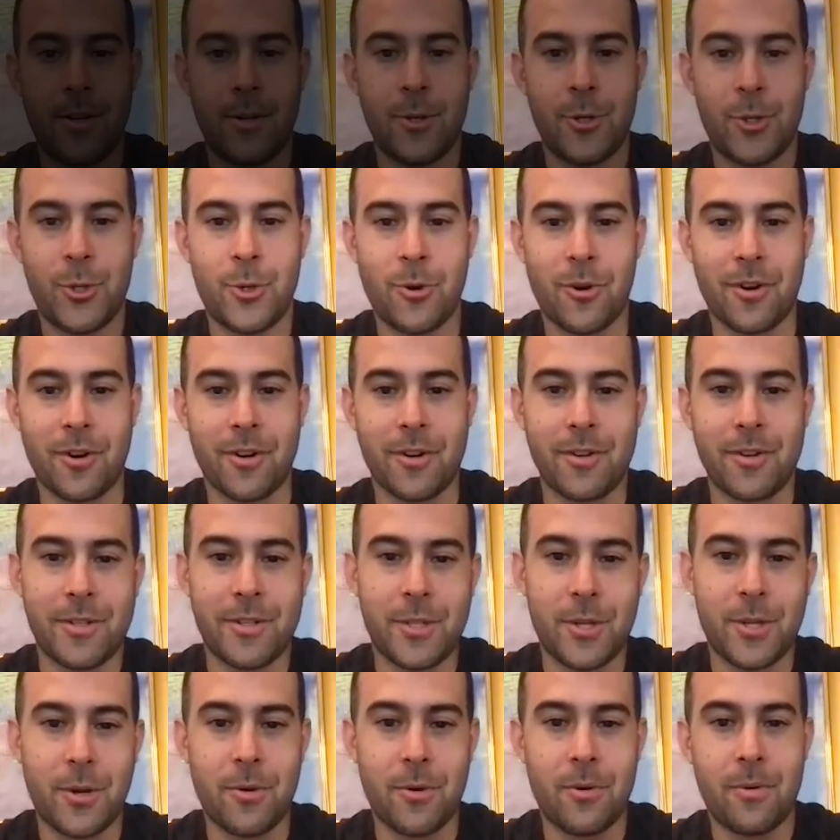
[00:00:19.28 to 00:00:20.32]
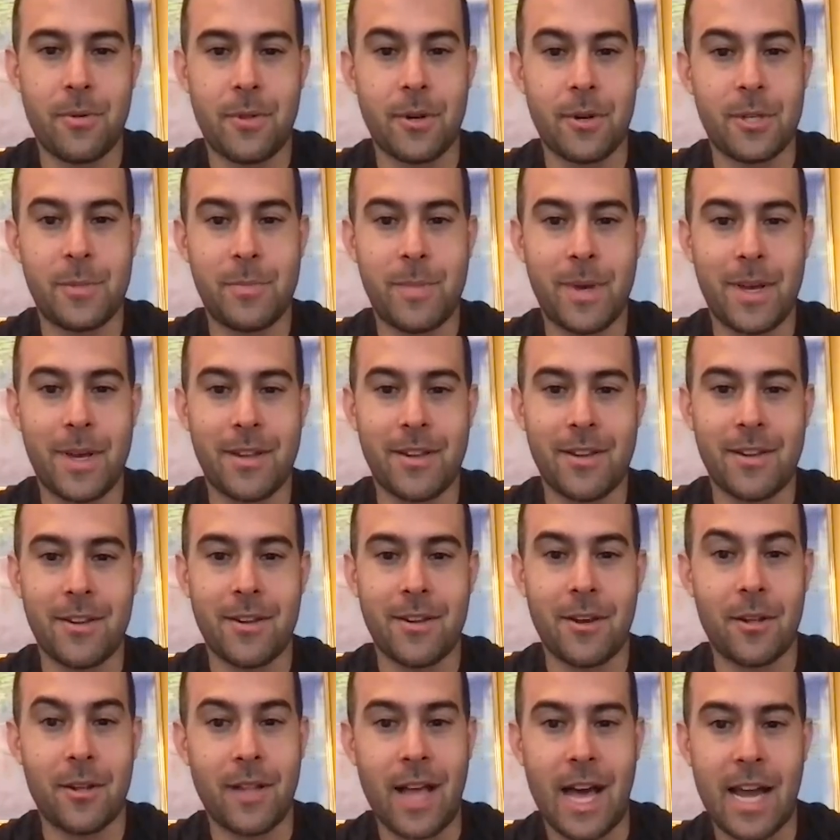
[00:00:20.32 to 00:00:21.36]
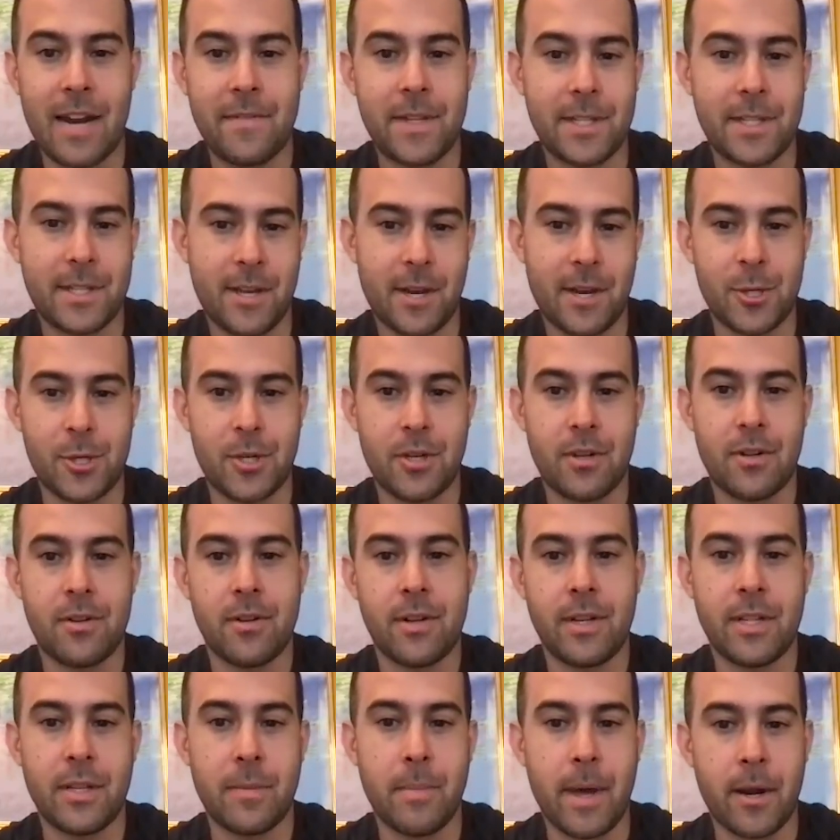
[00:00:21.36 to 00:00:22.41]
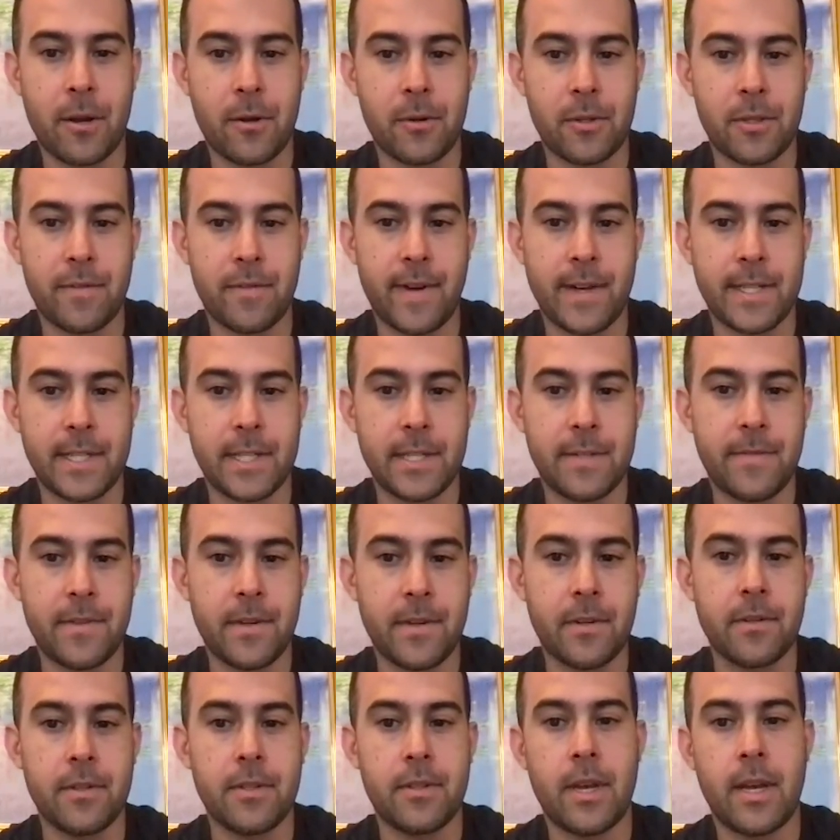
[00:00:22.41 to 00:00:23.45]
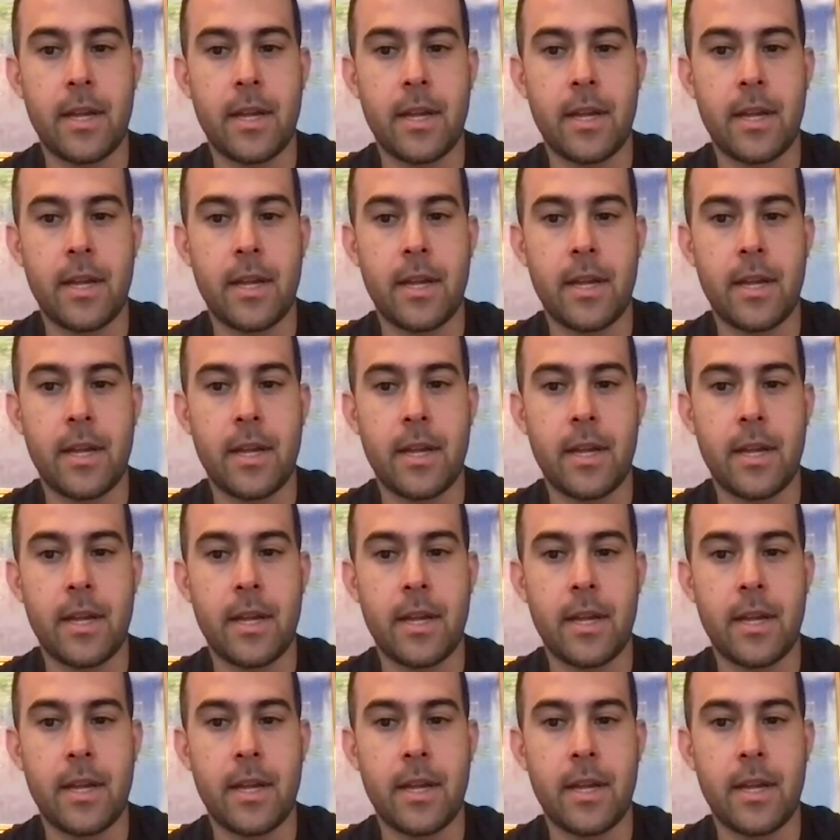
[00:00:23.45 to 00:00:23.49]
Sure. So there's been a lot of discussion in the medical devices field,